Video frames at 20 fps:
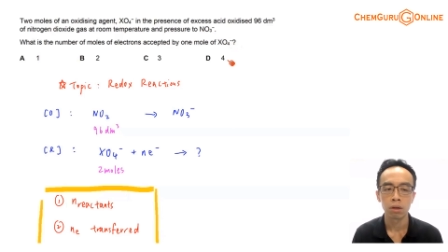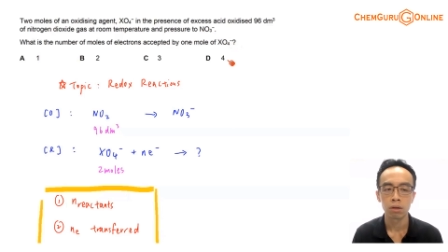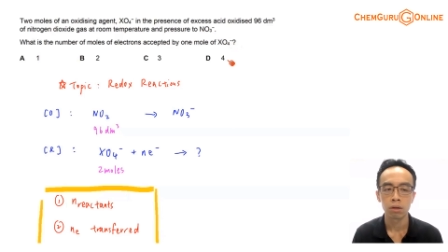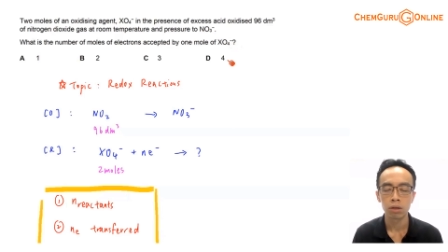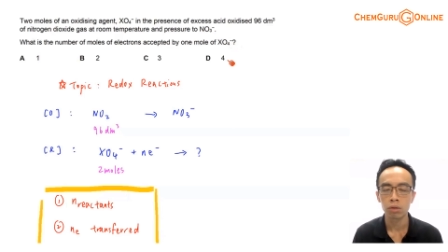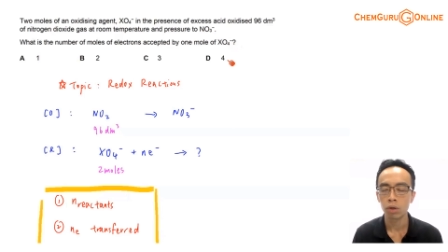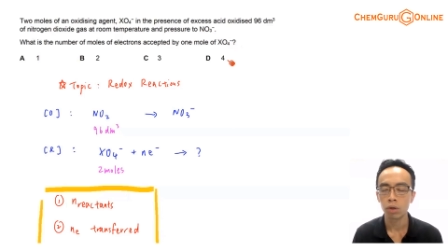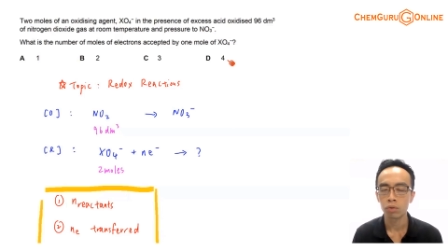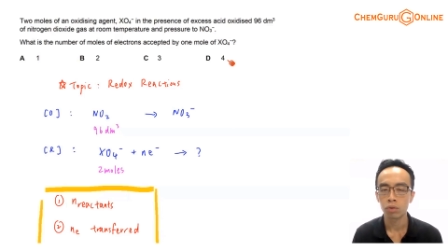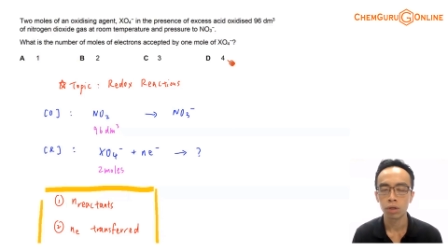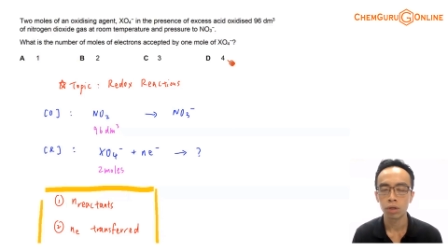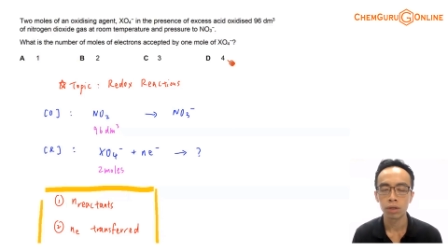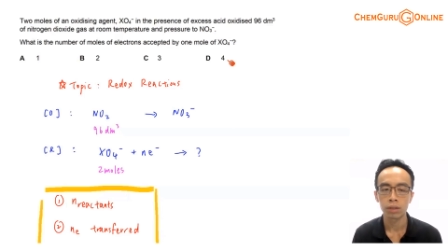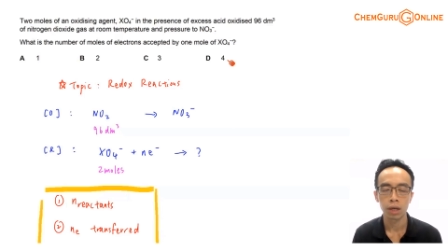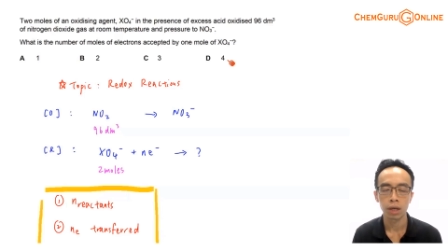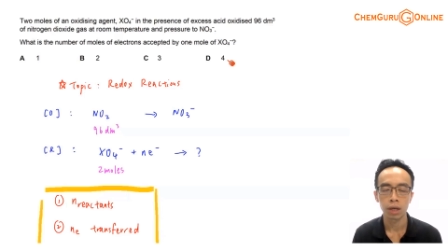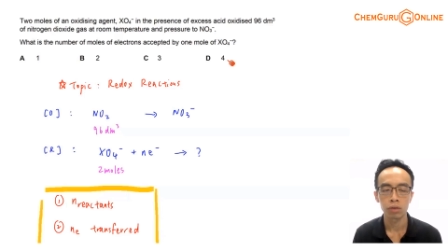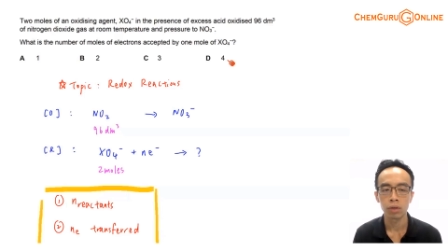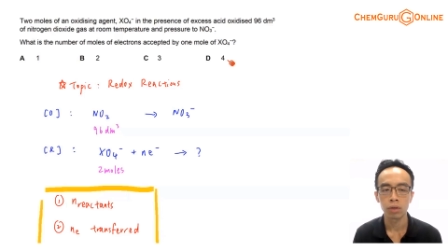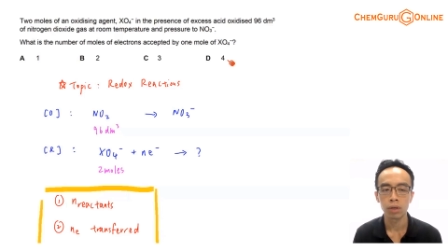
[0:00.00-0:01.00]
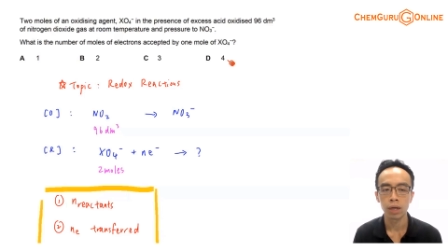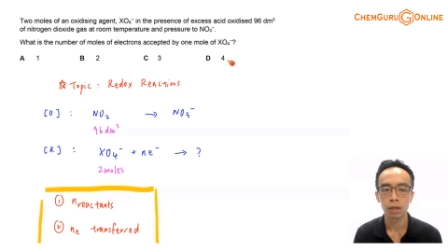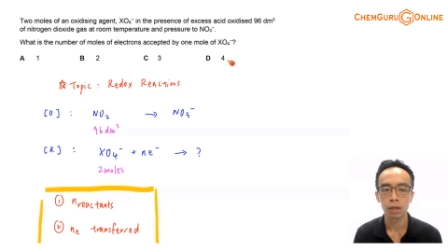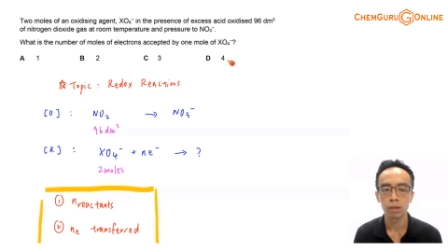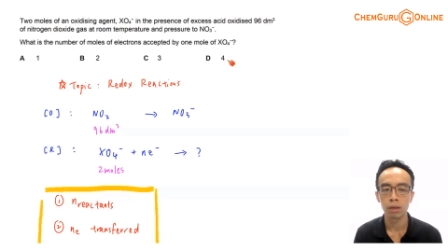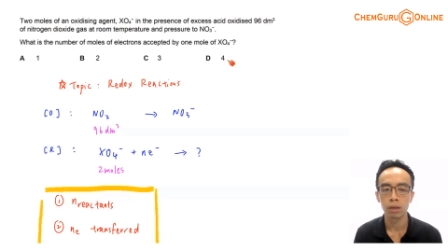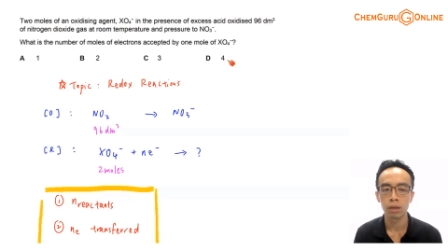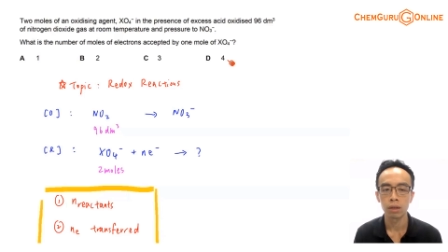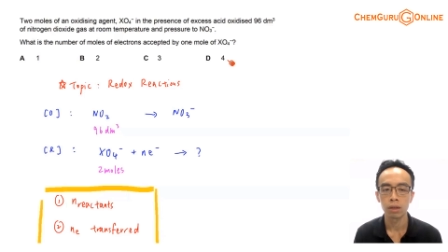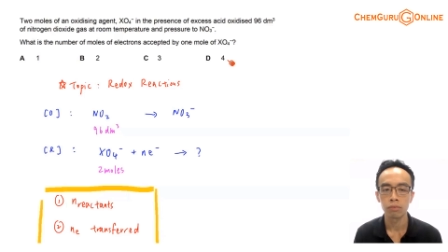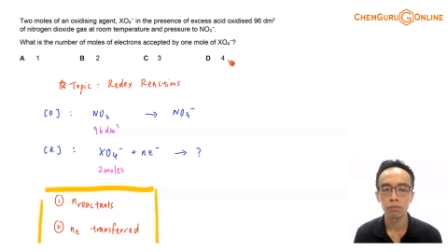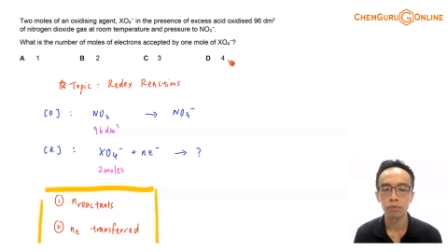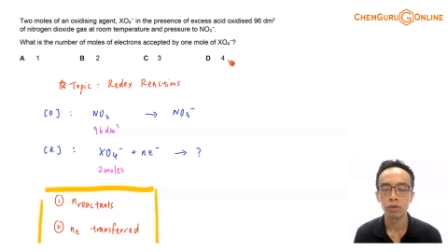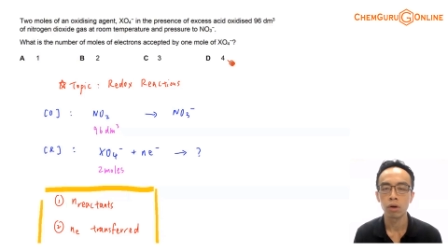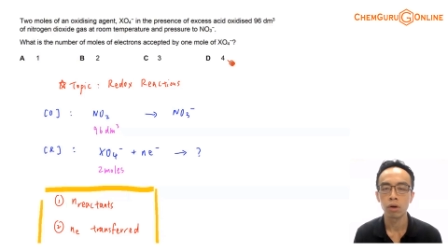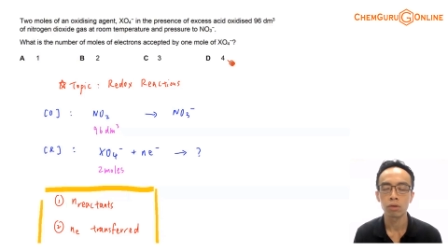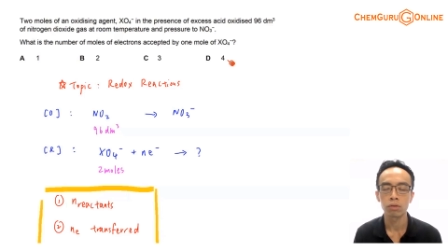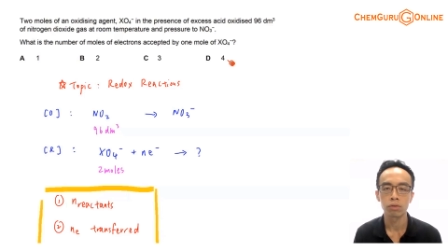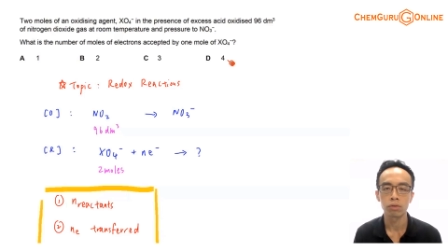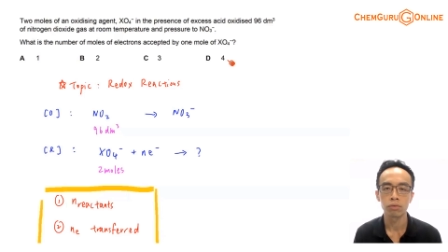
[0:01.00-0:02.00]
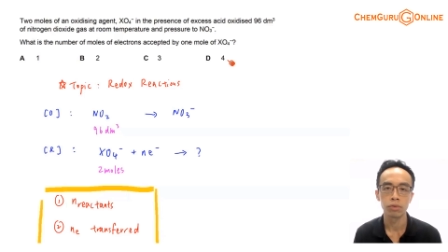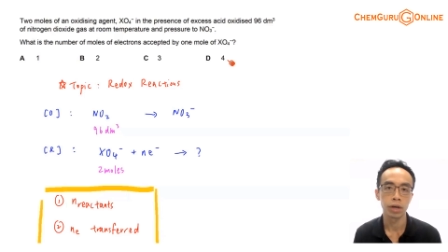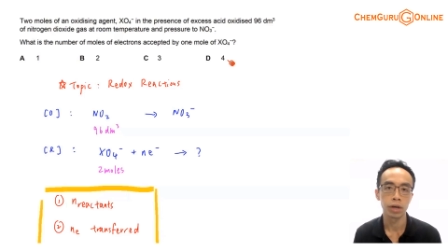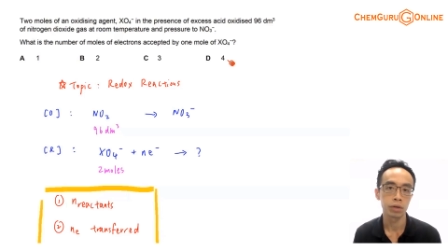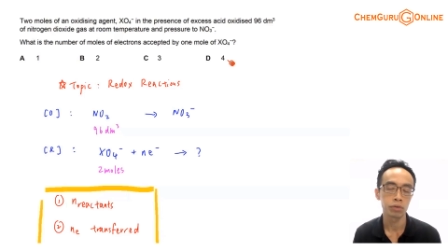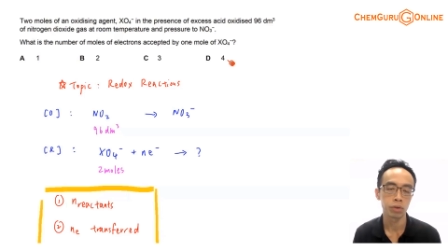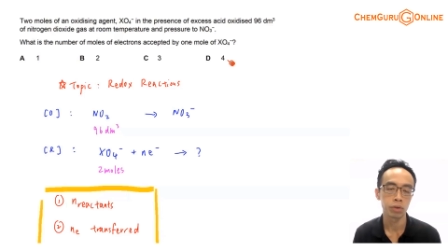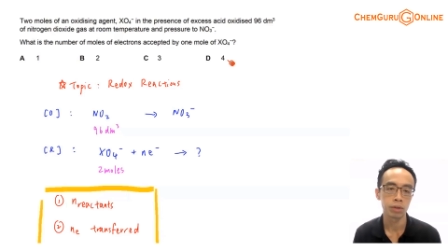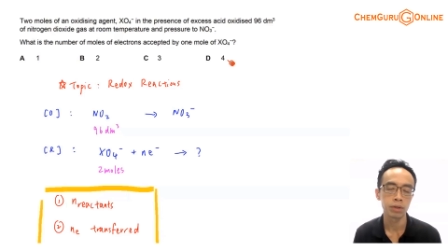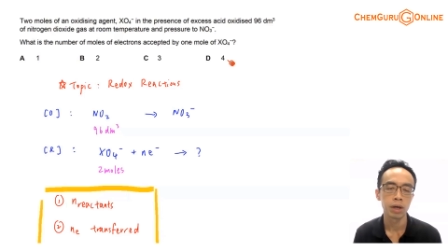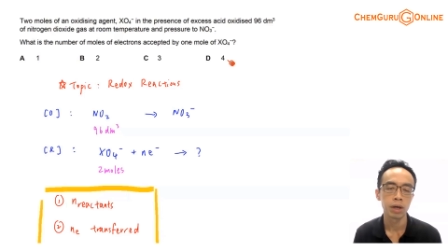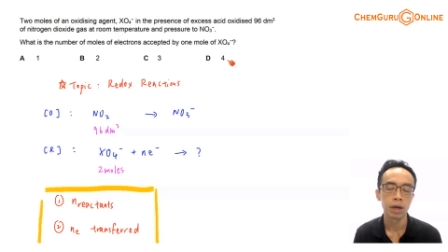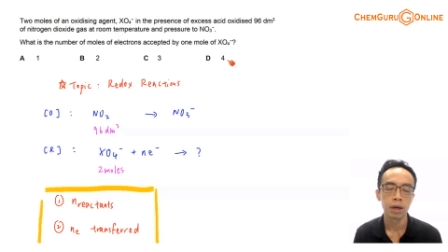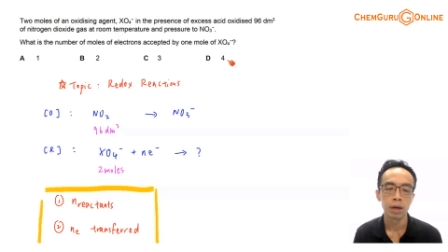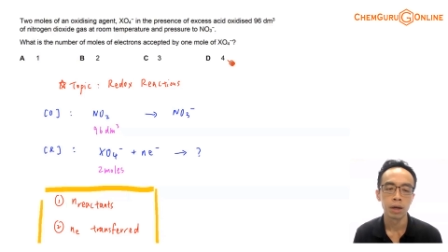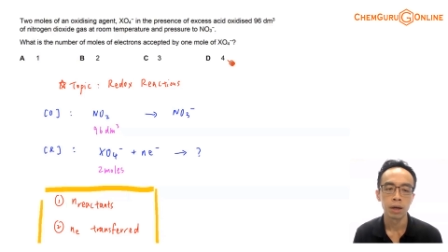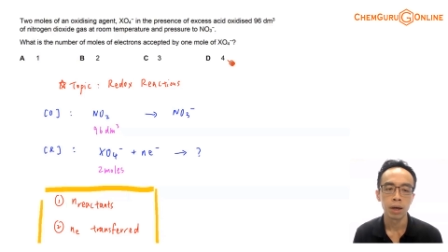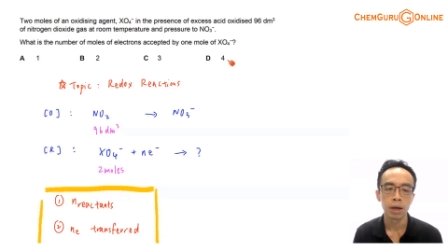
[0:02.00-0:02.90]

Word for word: Now this question is actually under redox reaction,